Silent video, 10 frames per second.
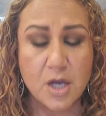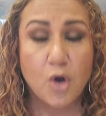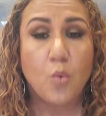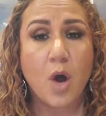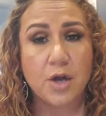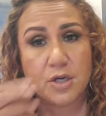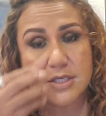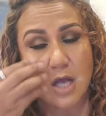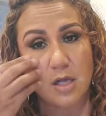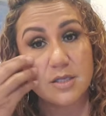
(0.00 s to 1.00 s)
Water
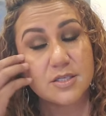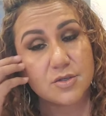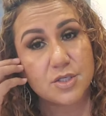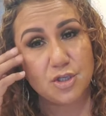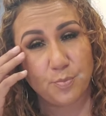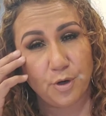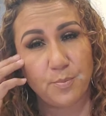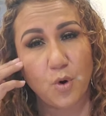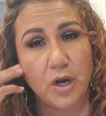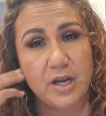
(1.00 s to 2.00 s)
is also super
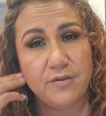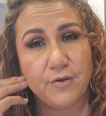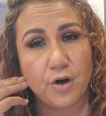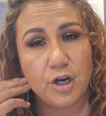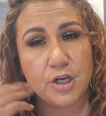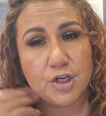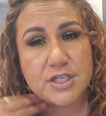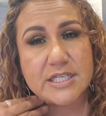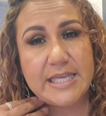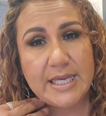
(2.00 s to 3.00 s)
important for your
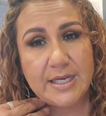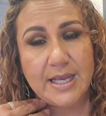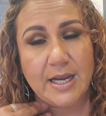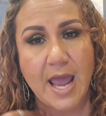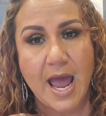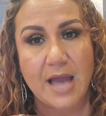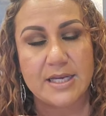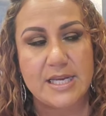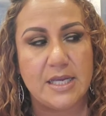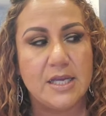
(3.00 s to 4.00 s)
skin and
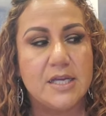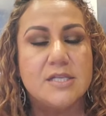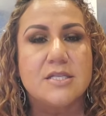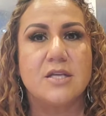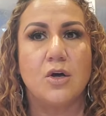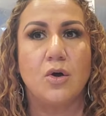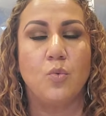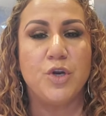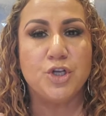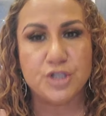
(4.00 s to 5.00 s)
acne. So
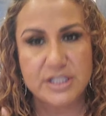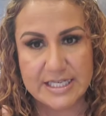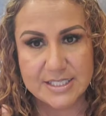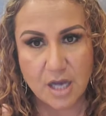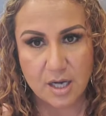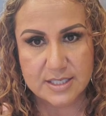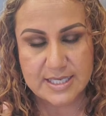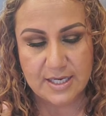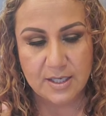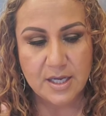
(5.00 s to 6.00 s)
when you're
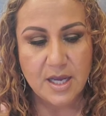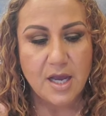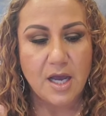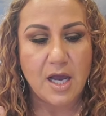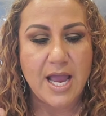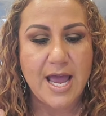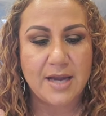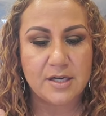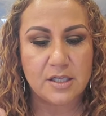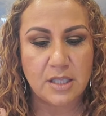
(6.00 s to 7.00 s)
detoxing, I
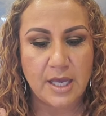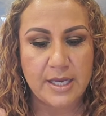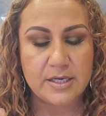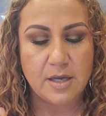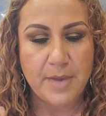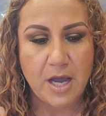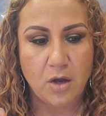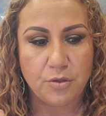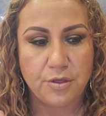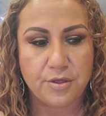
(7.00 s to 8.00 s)
had a client
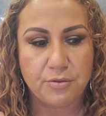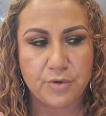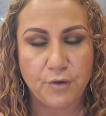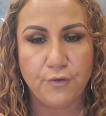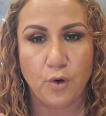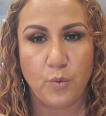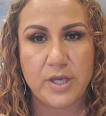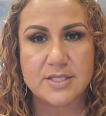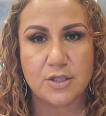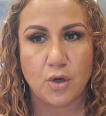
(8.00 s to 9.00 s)
about 3 or 4
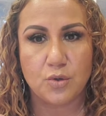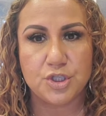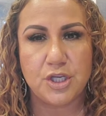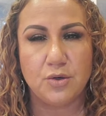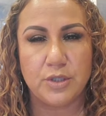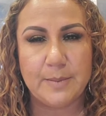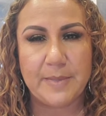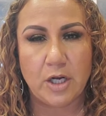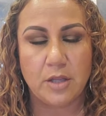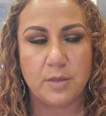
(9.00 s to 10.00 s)
weeks ago. She had only
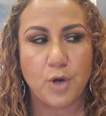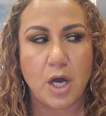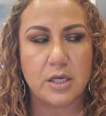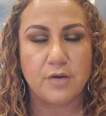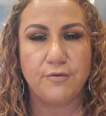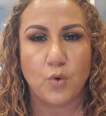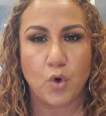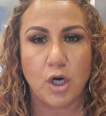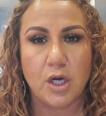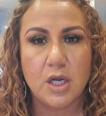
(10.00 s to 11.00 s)
been on the product
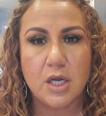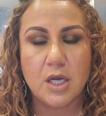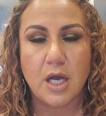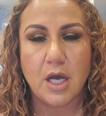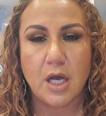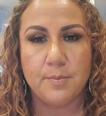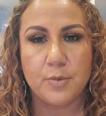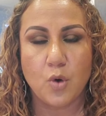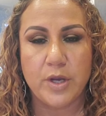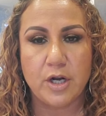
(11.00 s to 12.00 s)
for
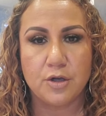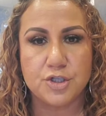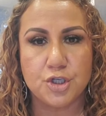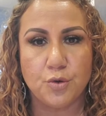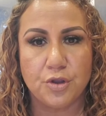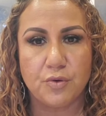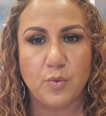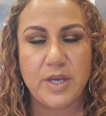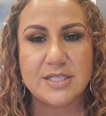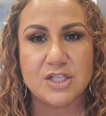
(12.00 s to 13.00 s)
going on 2 or 3
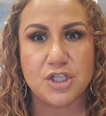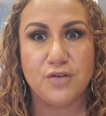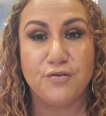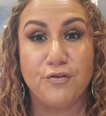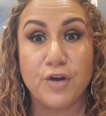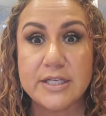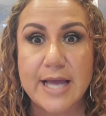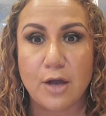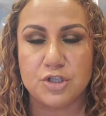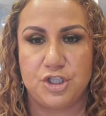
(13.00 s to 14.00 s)
weeks, and she freaked
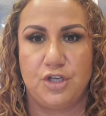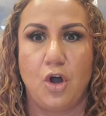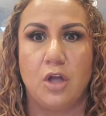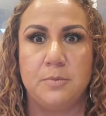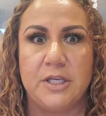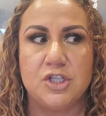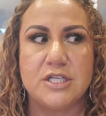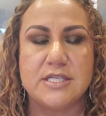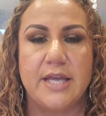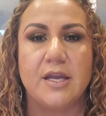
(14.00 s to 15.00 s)
out and she called me and
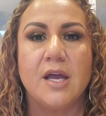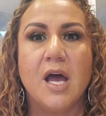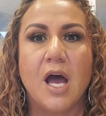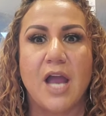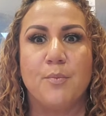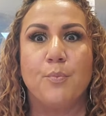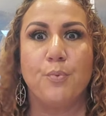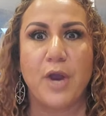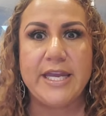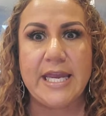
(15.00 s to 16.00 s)
she's like, I'm
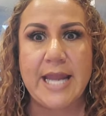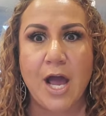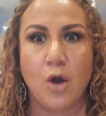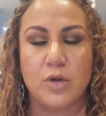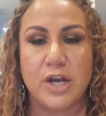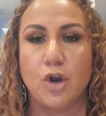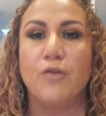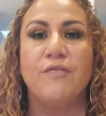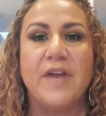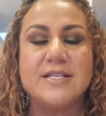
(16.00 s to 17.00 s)
breaking out. And
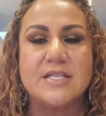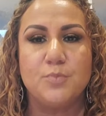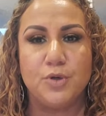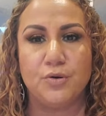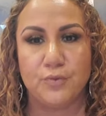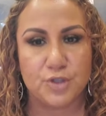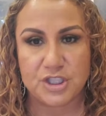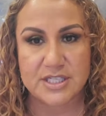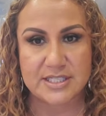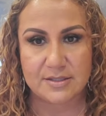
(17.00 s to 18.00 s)
her face is beautiful. She
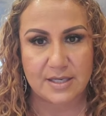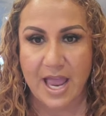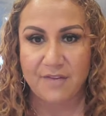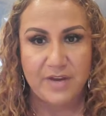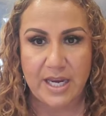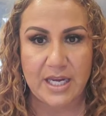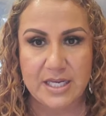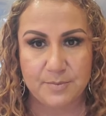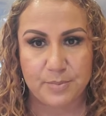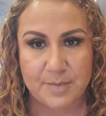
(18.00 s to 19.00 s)
doesn't have
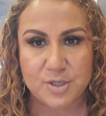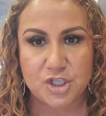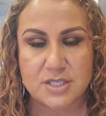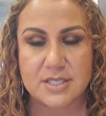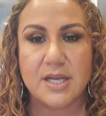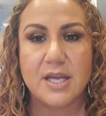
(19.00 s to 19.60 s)
any blemishes.